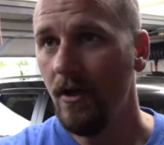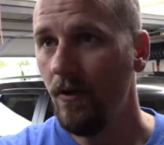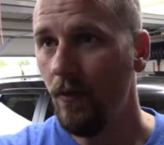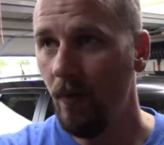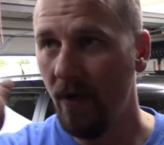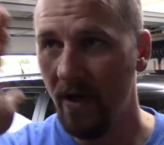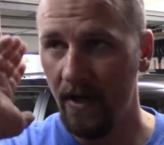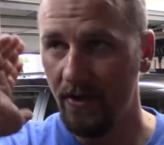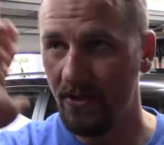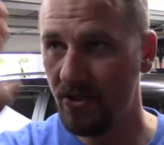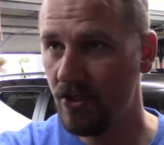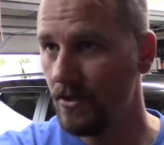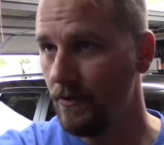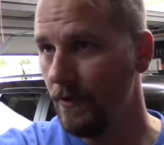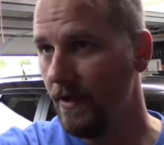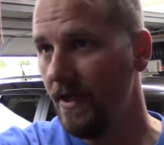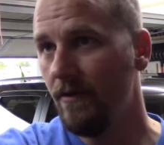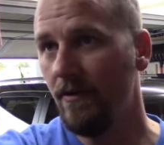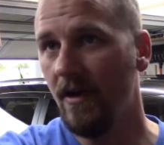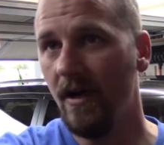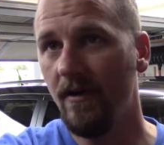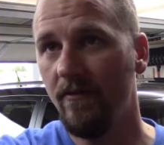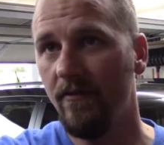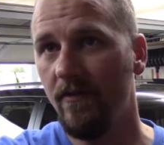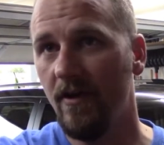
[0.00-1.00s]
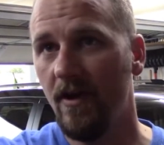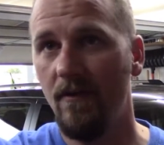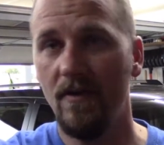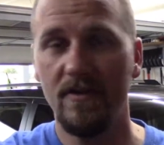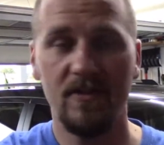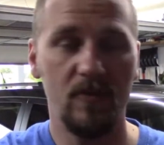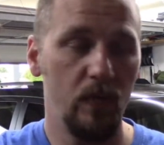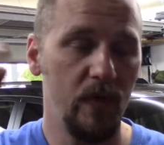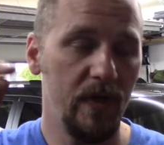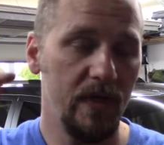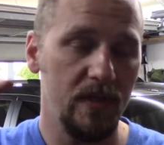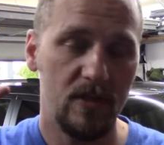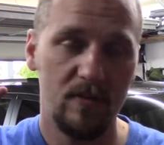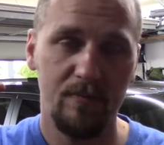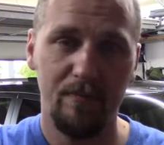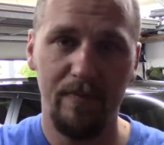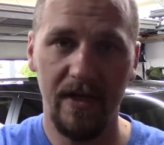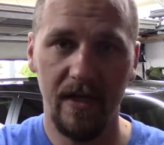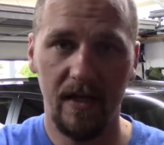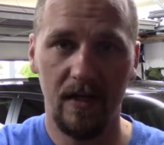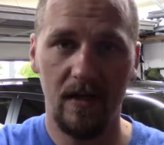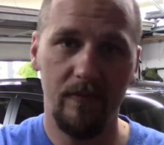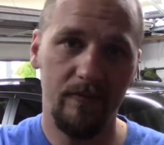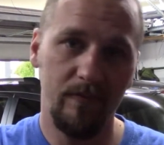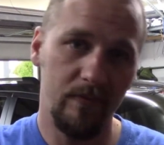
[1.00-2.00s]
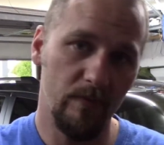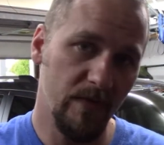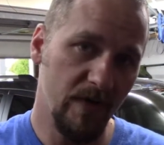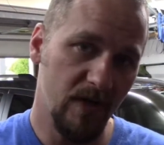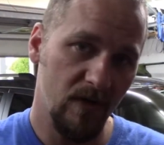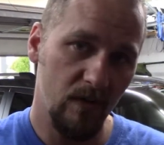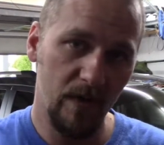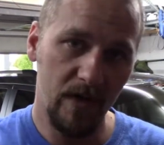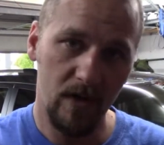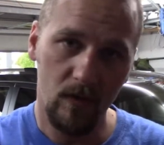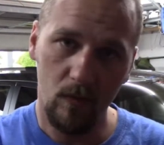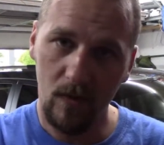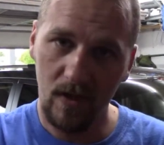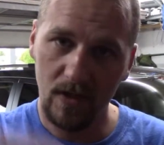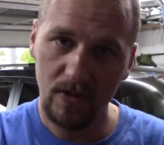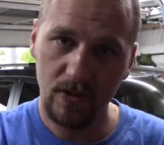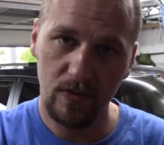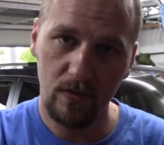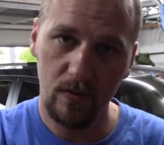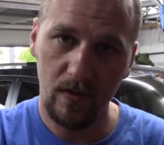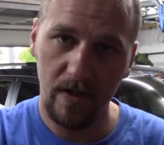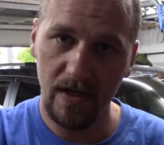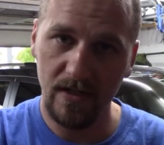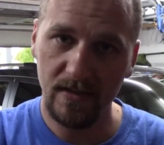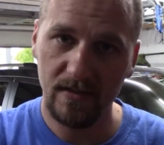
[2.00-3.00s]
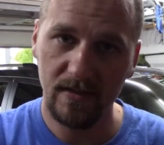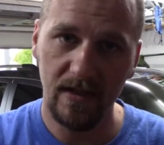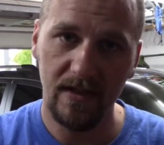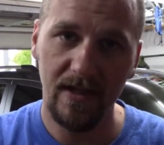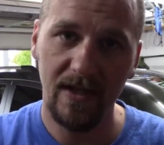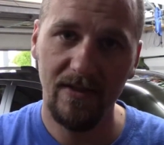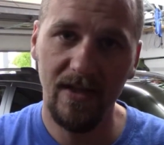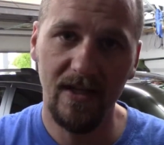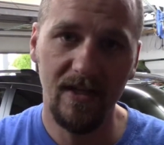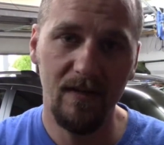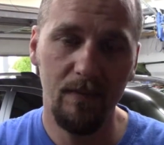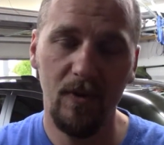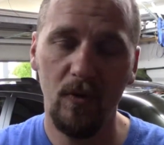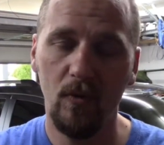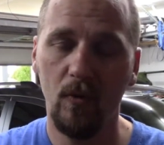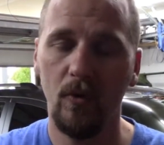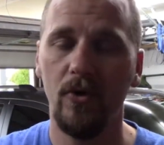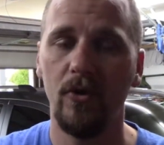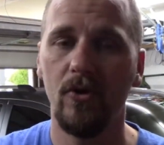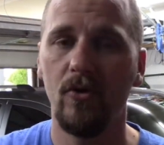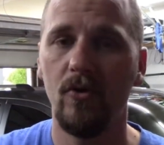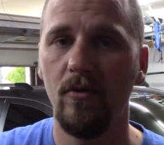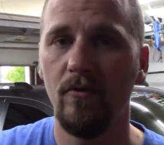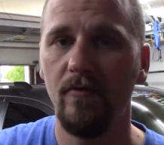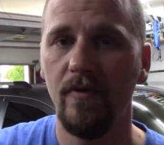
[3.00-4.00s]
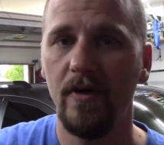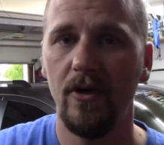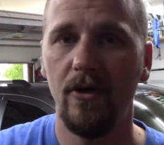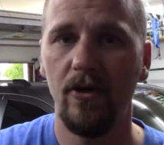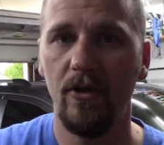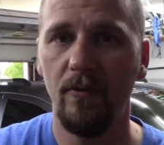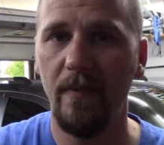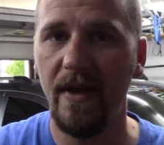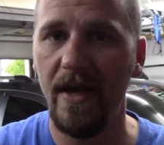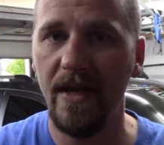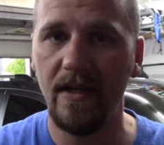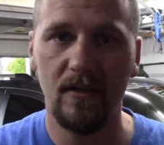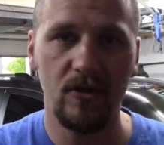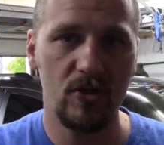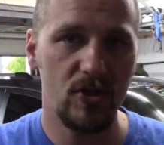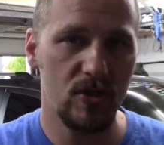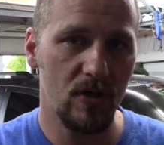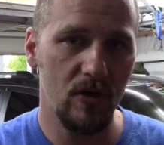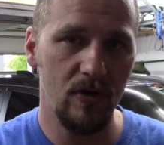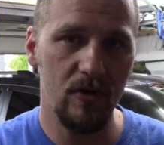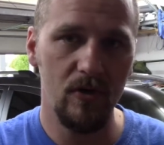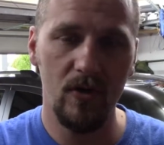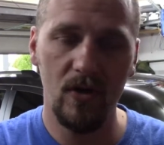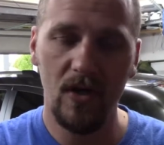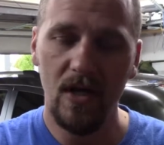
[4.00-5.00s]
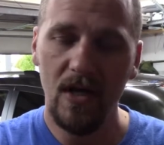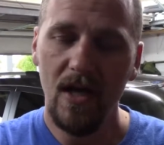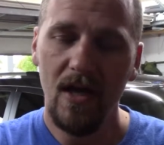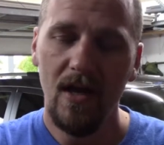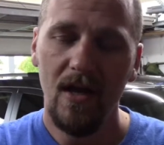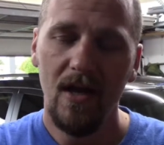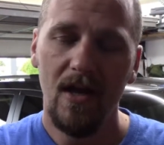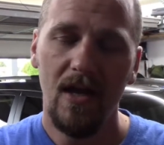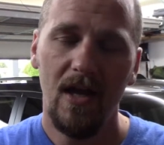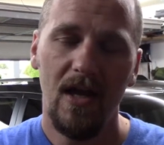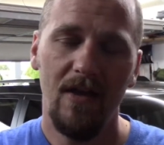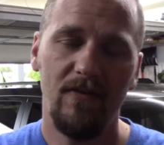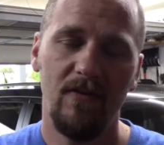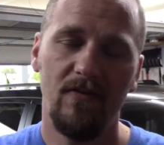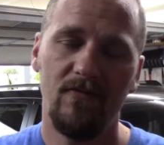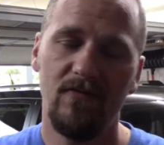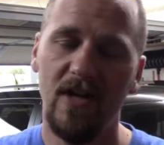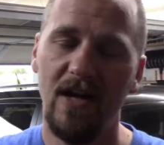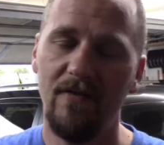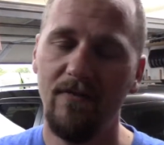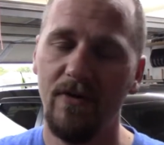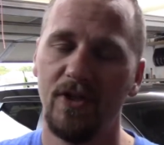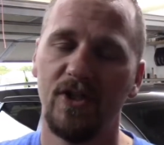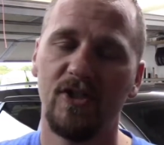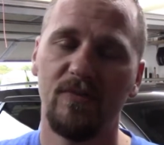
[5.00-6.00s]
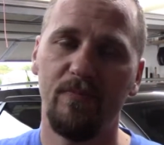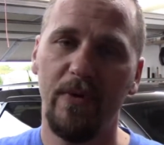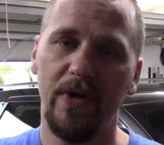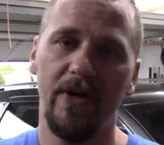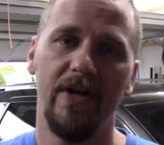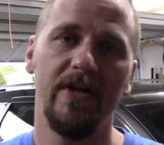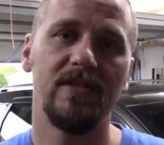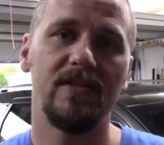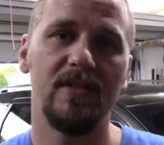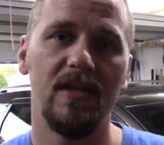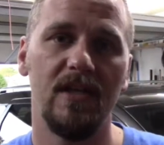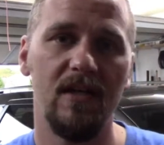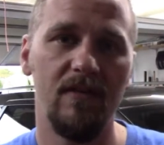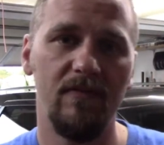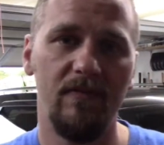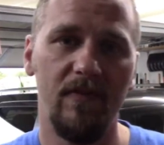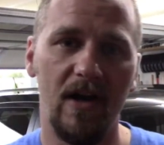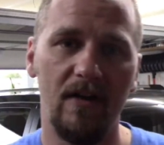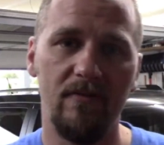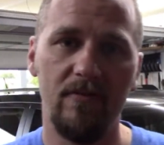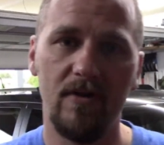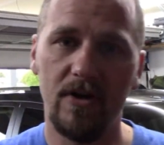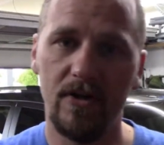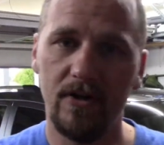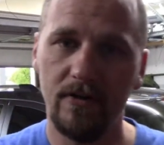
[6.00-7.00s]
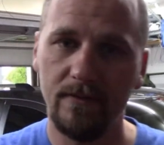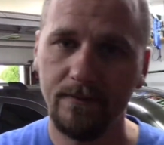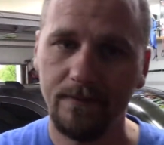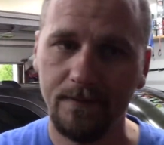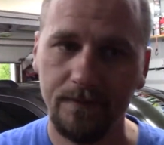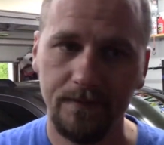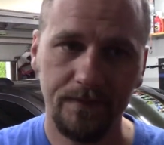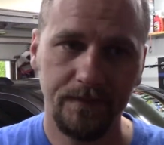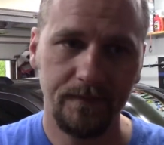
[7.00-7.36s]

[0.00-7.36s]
We got a screen right in front of us, and we can just pick it up from there and we can watch the race. And I think it'd be a really cool video to make to show you, if you've never experienced the Indy 500,